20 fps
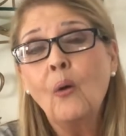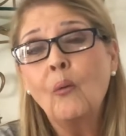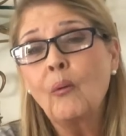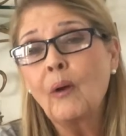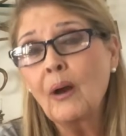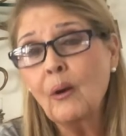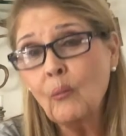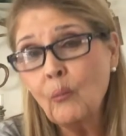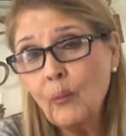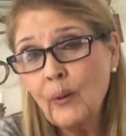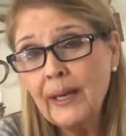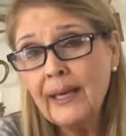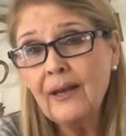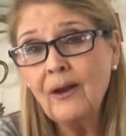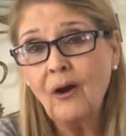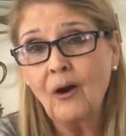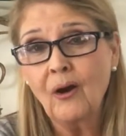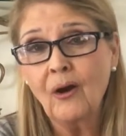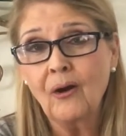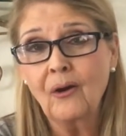where we
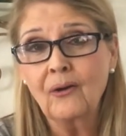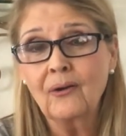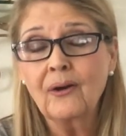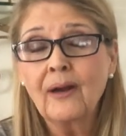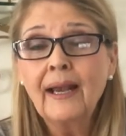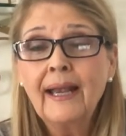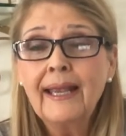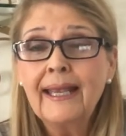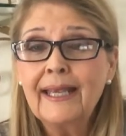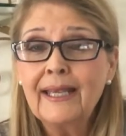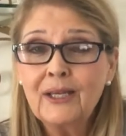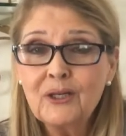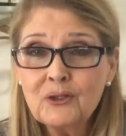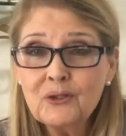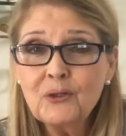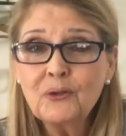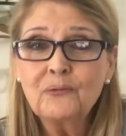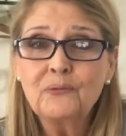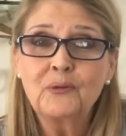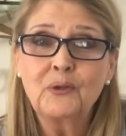are
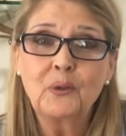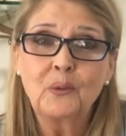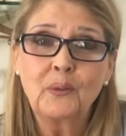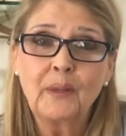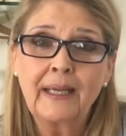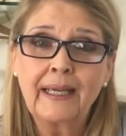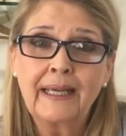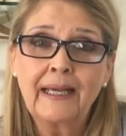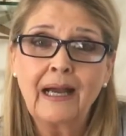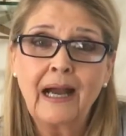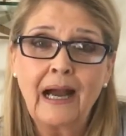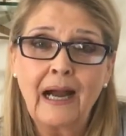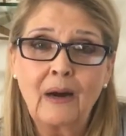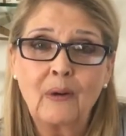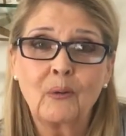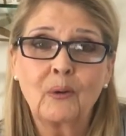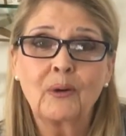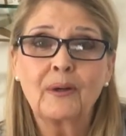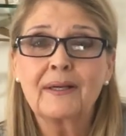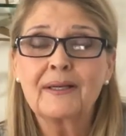interviewing
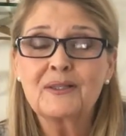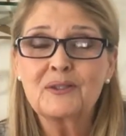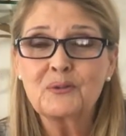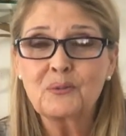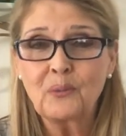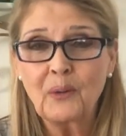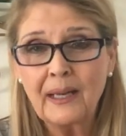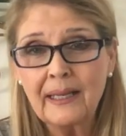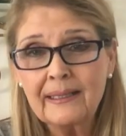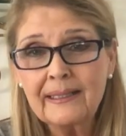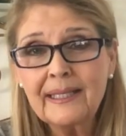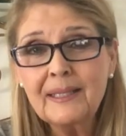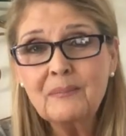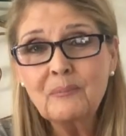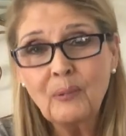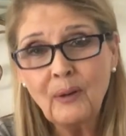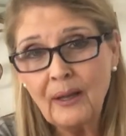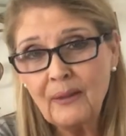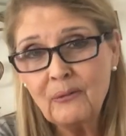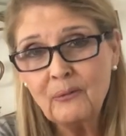our Israeli
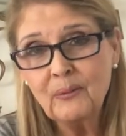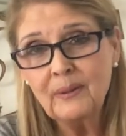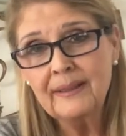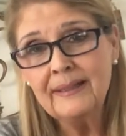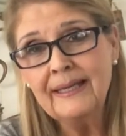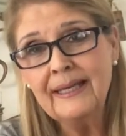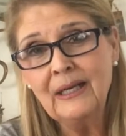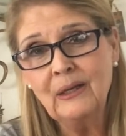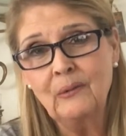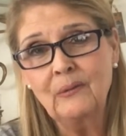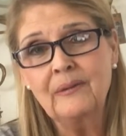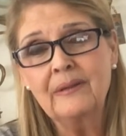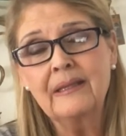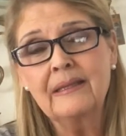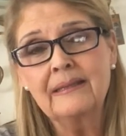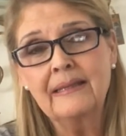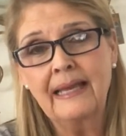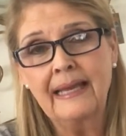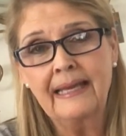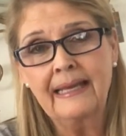brethren here in the
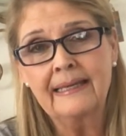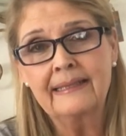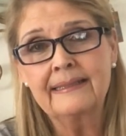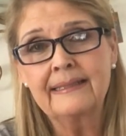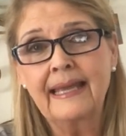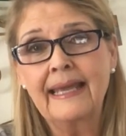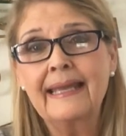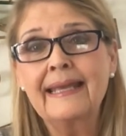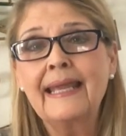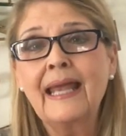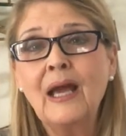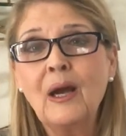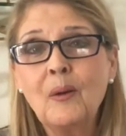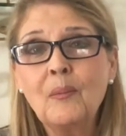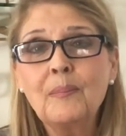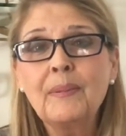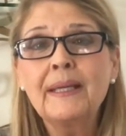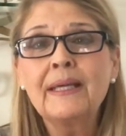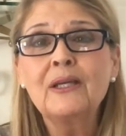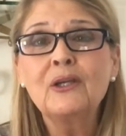land and
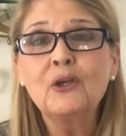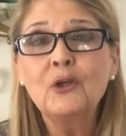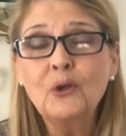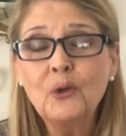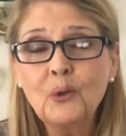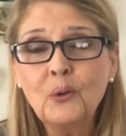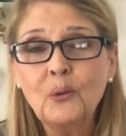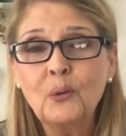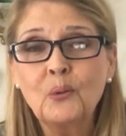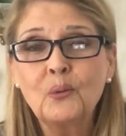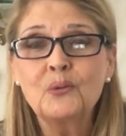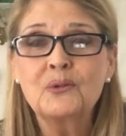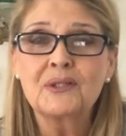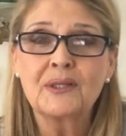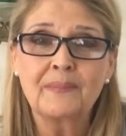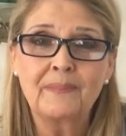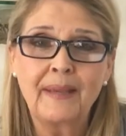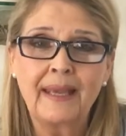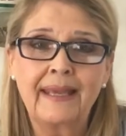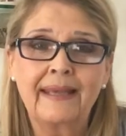helping you
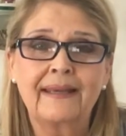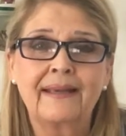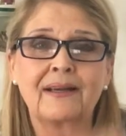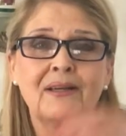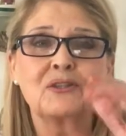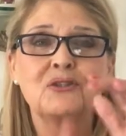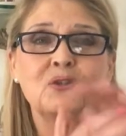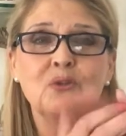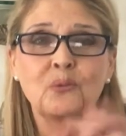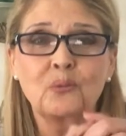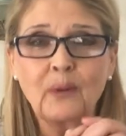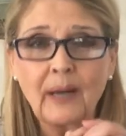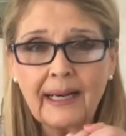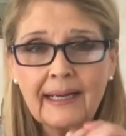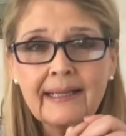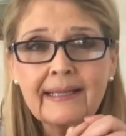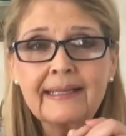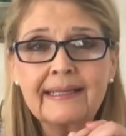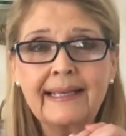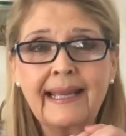to make a
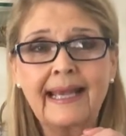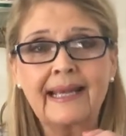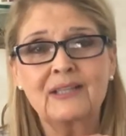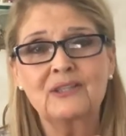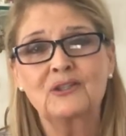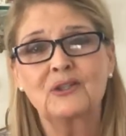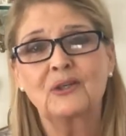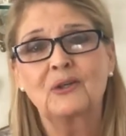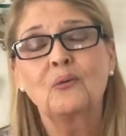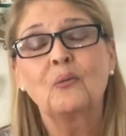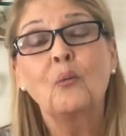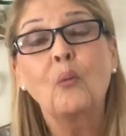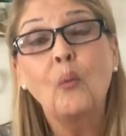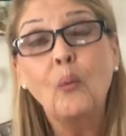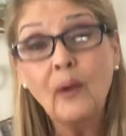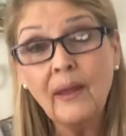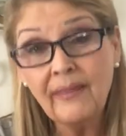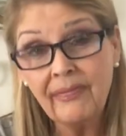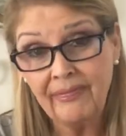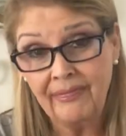direct connection
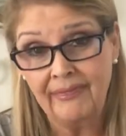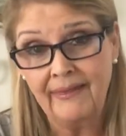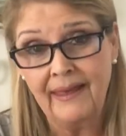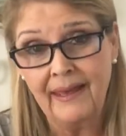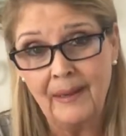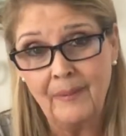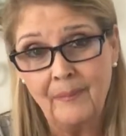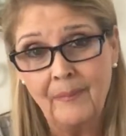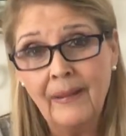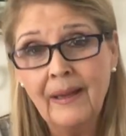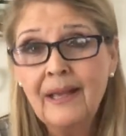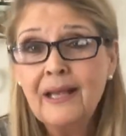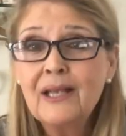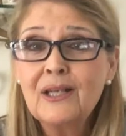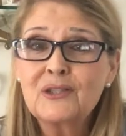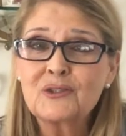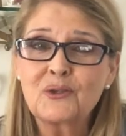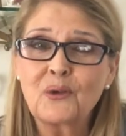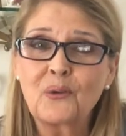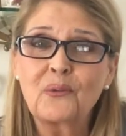with them
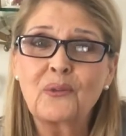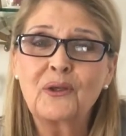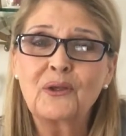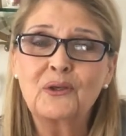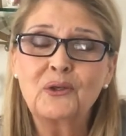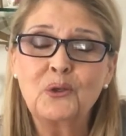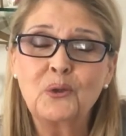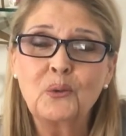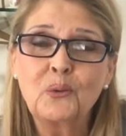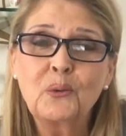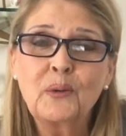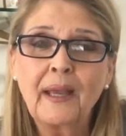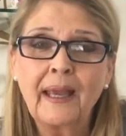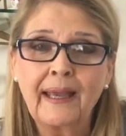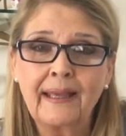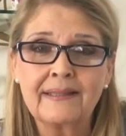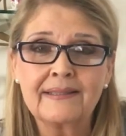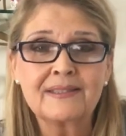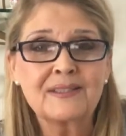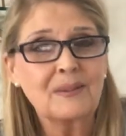so that you
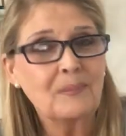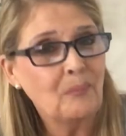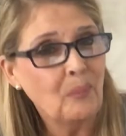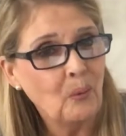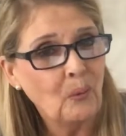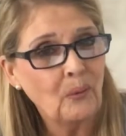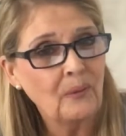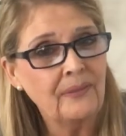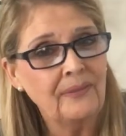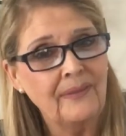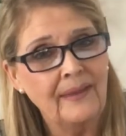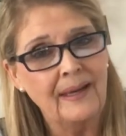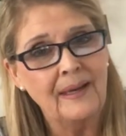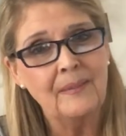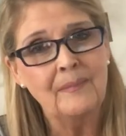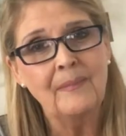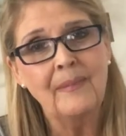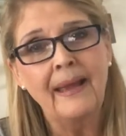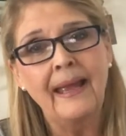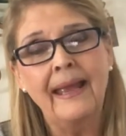can support
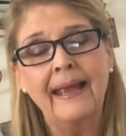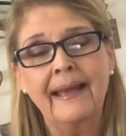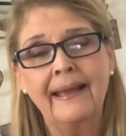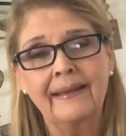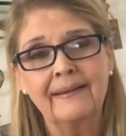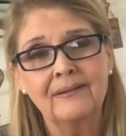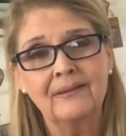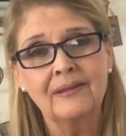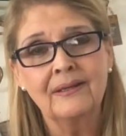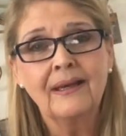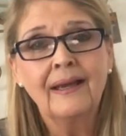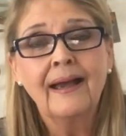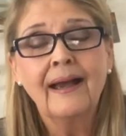them and